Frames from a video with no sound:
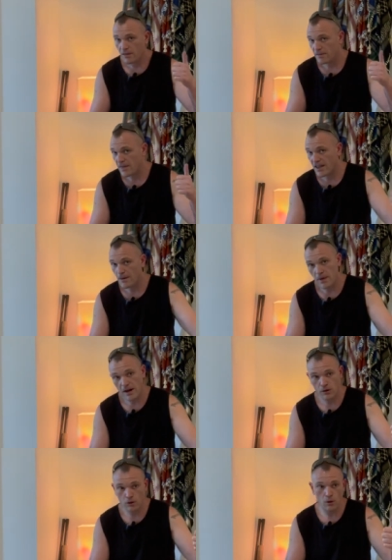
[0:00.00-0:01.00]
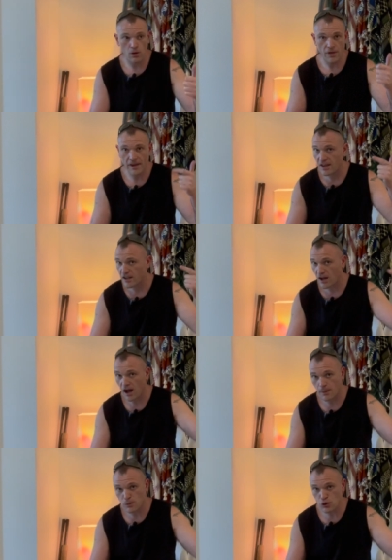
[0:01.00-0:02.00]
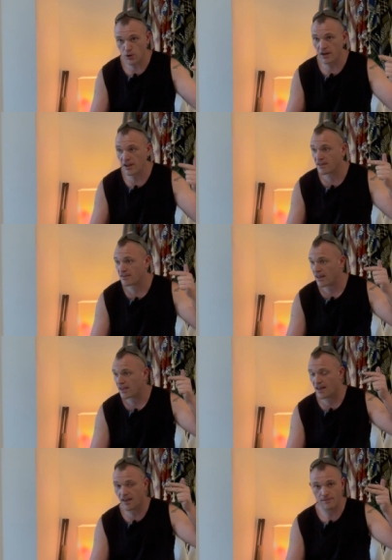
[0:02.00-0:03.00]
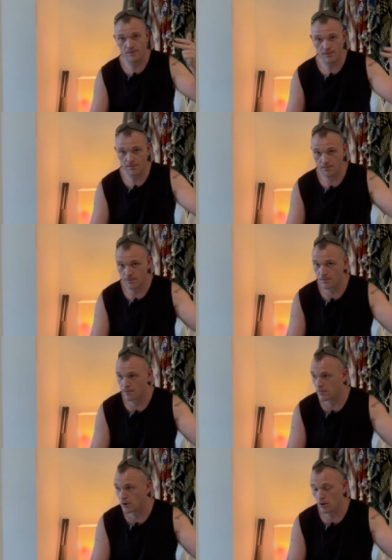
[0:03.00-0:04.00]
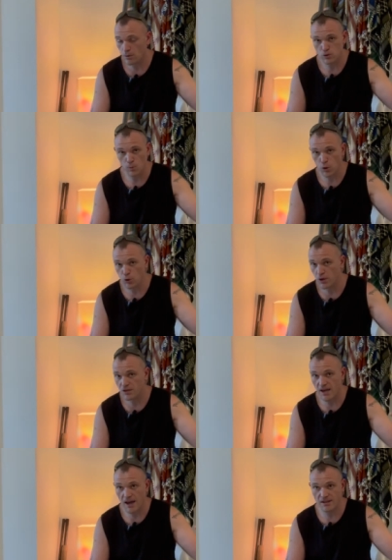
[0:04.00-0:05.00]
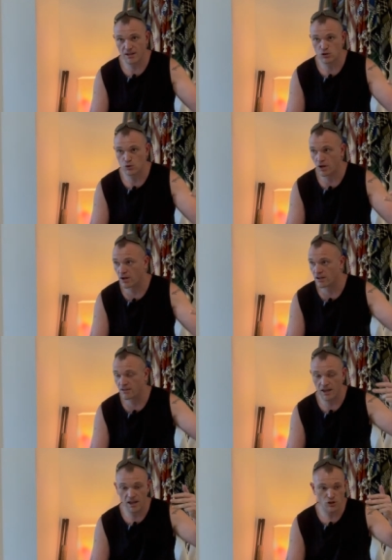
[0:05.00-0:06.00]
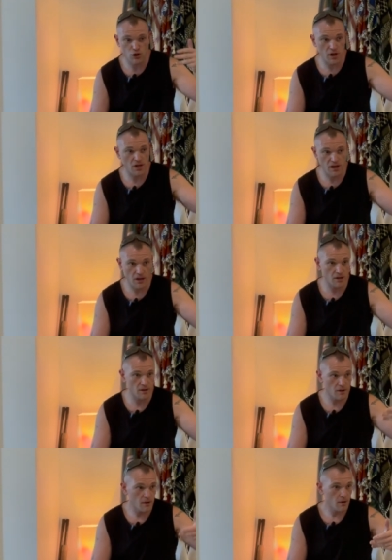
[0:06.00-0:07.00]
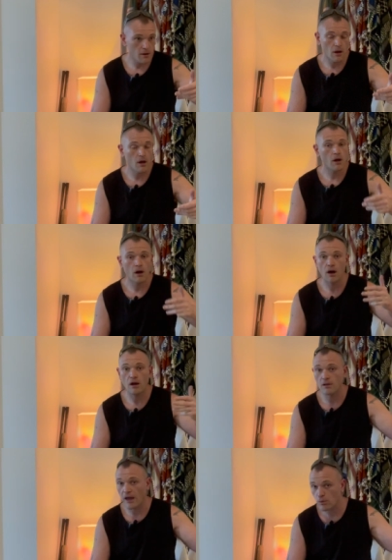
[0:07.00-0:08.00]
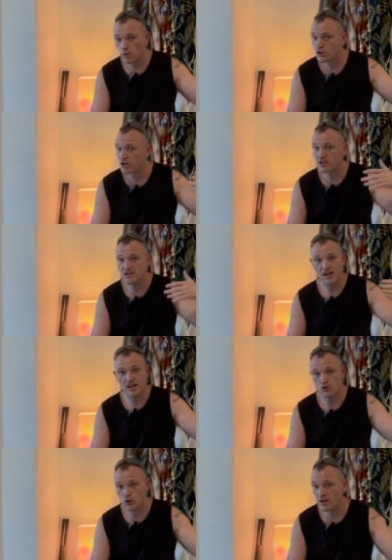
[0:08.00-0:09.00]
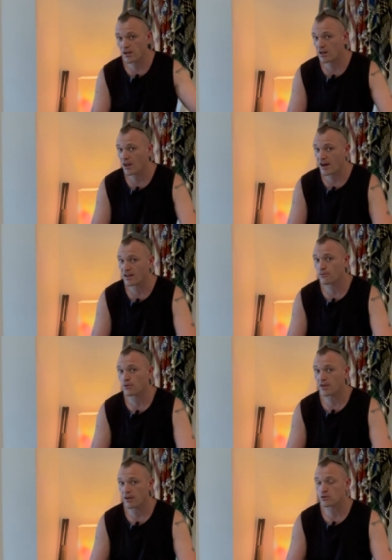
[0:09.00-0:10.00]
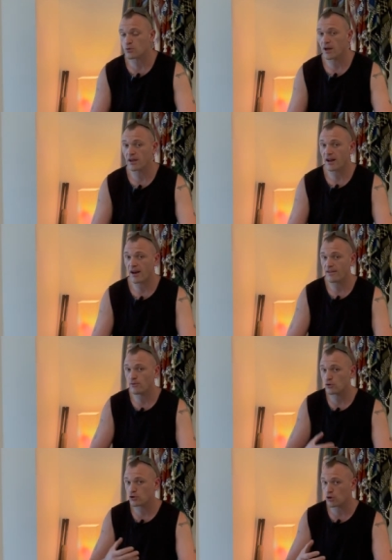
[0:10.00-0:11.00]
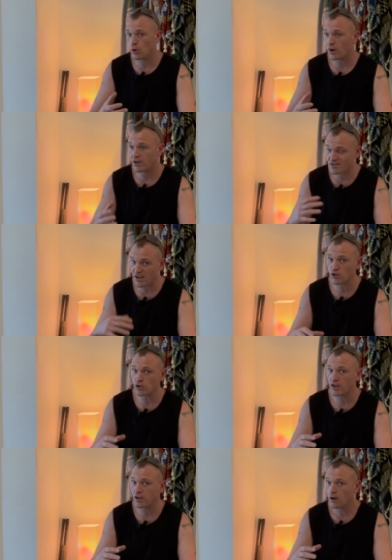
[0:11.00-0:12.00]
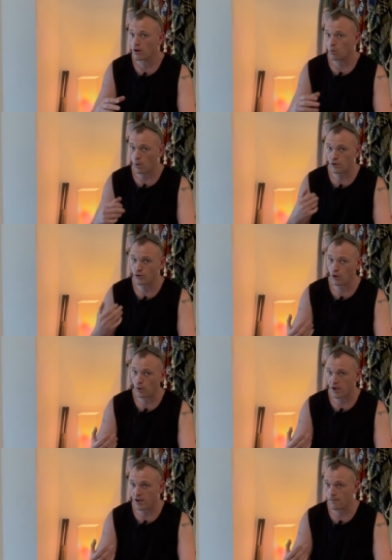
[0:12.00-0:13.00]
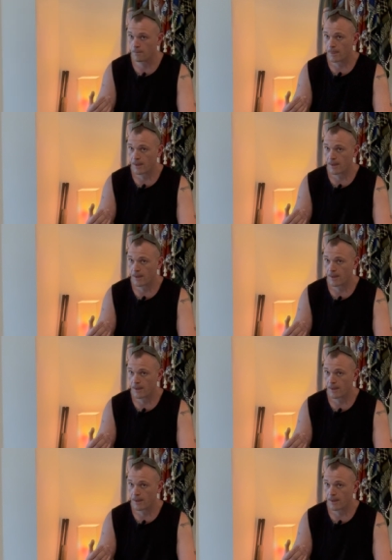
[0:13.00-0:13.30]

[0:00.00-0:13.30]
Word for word: They get medical, they get comms training, they get, you know, small unit tactics training, they get trained in languages, they get trained in a lot of different things, right? And so essentially what you're doing